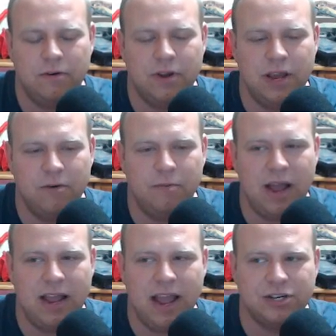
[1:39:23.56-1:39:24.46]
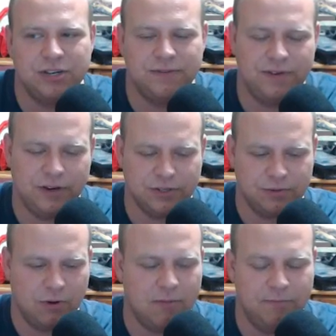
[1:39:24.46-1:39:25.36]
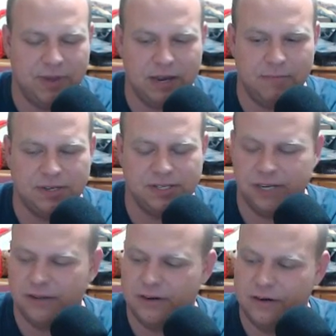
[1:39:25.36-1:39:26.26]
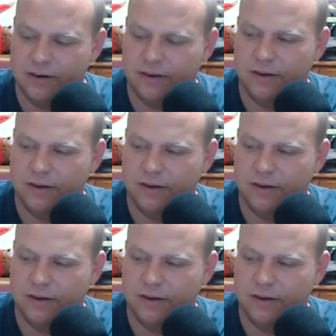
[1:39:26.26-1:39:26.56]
Okay, well, my action figures were all big and muscular.